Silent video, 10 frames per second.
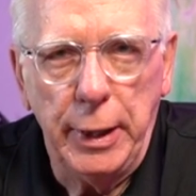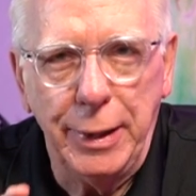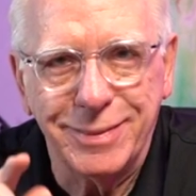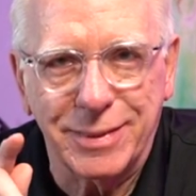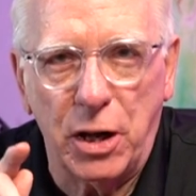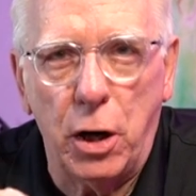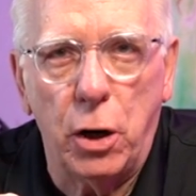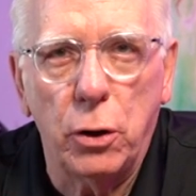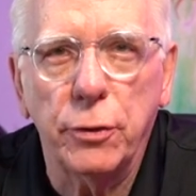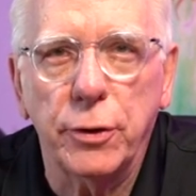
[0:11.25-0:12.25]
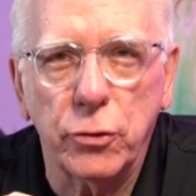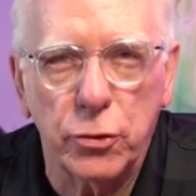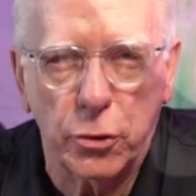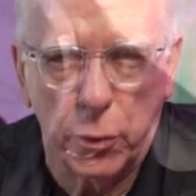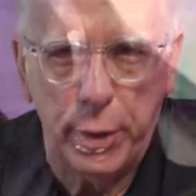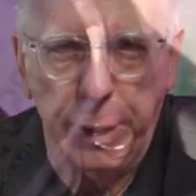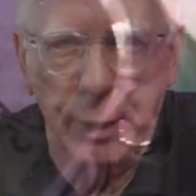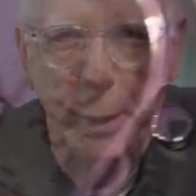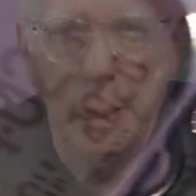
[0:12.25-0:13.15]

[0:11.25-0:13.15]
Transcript: It's called the Screen.